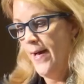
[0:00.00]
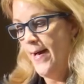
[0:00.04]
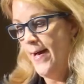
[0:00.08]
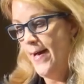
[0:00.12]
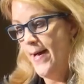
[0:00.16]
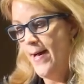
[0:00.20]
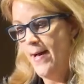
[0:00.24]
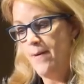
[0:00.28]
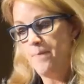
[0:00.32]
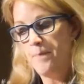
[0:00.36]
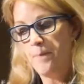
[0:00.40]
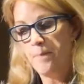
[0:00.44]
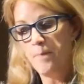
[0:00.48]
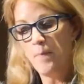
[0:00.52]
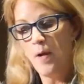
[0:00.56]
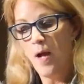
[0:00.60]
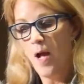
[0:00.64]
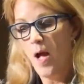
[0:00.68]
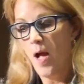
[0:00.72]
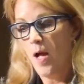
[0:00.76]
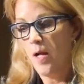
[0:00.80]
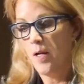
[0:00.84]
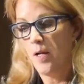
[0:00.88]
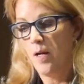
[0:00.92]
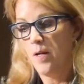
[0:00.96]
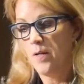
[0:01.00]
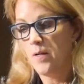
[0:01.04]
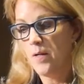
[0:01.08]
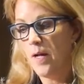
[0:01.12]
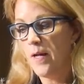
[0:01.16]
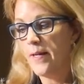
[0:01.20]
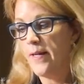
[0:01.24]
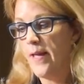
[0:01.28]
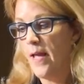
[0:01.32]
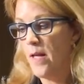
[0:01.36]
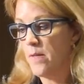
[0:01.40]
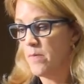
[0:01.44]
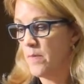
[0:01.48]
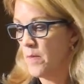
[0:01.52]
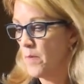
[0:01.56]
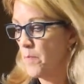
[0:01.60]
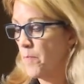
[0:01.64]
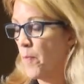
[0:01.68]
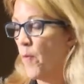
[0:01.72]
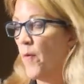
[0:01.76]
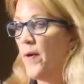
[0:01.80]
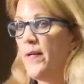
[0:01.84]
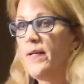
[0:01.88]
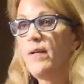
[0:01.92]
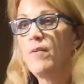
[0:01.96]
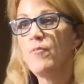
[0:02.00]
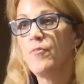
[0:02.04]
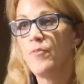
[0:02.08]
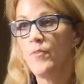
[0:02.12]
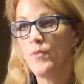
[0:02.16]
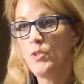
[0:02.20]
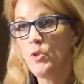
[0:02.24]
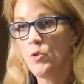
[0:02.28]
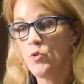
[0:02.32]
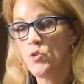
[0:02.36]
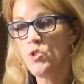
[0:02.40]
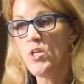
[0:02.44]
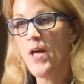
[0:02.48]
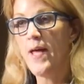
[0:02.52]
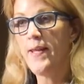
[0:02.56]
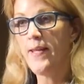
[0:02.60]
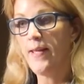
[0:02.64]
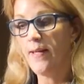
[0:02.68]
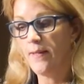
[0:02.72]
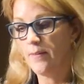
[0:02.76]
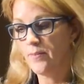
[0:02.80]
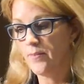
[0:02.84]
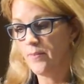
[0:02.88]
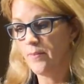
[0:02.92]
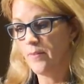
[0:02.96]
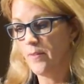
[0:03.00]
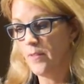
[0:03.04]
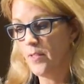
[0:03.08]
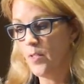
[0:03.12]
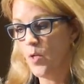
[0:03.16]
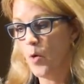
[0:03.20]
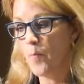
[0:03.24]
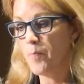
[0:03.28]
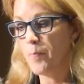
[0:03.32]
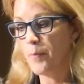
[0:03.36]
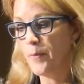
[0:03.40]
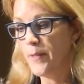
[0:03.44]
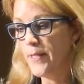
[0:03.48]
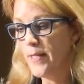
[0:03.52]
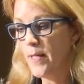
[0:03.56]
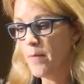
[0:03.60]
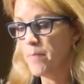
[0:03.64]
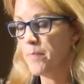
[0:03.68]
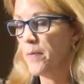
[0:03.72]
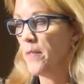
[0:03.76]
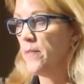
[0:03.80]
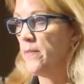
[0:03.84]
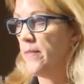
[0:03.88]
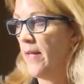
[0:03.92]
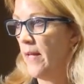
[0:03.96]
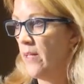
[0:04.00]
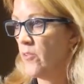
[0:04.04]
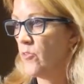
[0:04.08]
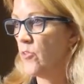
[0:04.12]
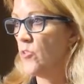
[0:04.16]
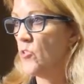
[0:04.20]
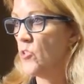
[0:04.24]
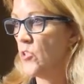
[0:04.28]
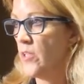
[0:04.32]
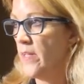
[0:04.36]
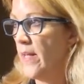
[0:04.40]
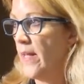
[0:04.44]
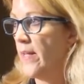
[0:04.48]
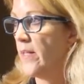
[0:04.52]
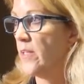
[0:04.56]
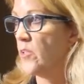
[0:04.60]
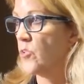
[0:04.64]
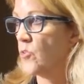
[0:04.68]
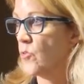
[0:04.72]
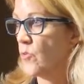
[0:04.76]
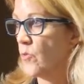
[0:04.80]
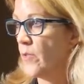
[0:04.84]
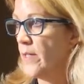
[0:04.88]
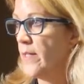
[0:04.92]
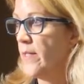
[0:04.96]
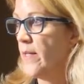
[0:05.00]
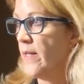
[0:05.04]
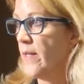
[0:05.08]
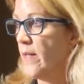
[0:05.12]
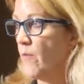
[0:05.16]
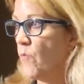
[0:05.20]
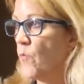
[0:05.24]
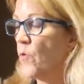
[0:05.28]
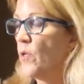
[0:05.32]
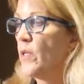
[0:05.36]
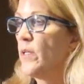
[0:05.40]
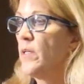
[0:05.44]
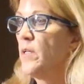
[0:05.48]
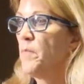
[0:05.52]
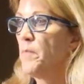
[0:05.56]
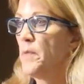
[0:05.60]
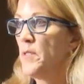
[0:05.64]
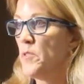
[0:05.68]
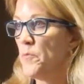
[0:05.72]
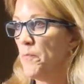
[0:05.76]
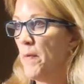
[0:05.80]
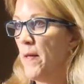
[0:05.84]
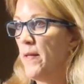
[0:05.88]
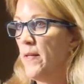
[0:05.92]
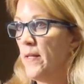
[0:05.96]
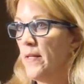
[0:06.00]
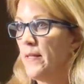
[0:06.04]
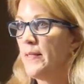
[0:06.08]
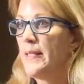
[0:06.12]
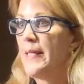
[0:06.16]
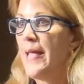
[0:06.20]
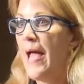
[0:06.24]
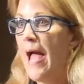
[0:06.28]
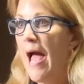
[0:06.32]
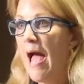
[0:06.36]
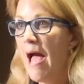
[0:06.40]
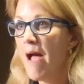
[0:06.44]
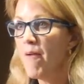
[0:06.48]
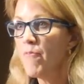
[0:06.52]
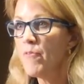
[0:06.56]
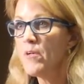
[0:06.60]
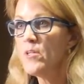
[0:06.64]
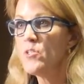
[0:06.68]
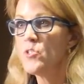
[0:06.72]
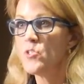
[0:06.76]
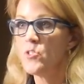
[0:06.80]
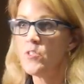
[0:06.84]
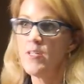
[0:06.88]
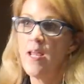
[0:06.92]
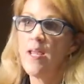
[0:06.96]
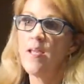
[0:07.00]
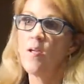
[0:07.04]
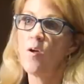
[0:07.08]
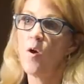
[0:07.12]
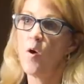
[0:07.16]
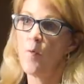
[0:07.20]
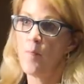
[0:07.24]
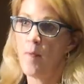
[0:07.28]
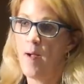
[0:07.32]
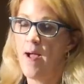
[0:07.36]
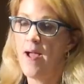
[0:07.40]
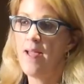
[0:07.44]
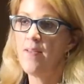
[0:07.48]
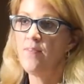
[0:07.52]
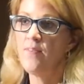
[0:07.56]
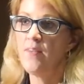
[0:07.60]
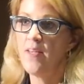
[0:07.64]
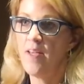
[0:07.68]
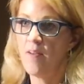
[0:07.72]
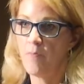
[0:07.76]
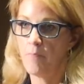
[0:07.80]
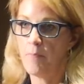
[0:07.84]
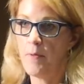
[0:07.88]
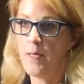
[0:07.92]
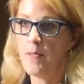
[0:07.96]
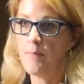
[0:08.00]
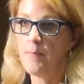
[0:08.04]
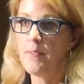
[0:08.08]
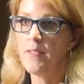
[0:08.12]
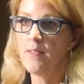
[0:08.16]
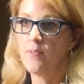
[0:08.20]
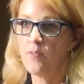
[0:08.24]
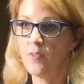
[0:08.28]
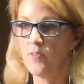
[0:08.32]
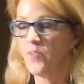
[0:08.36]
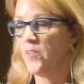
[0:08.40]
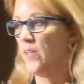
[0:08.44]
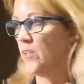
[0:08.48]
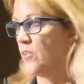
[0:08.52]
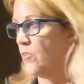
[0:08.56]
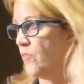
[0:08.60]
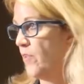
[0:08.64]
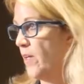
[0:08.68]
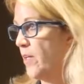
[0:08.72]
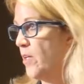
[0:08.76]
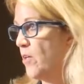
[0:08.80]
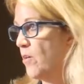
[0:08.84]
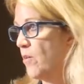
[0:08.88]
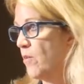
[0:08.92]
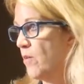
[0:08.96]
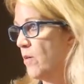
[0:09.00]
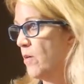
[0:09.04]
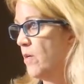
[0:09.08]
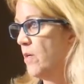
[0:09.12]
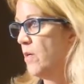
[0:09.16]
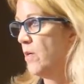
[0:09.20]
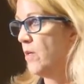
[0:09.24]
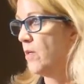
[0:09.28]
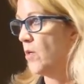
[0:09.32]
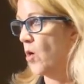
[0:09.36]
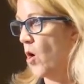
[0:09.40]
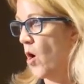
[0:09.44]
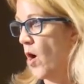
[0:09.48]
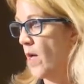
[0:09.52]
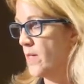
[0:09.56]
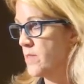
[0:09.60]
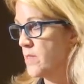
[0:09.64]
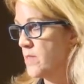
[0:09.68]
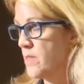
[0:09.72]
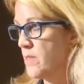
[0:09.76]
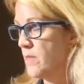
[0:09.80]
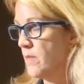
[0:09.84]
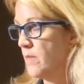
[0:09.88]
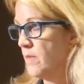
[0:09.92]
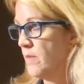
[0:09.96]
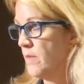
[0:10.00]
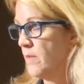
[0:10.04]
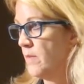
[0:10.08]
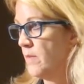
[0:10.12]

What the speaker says: Again, the point of eugenics, pre-implantation genetic screening. If we're going to be spending, the average take-home IVF baby is a 6-figure cost.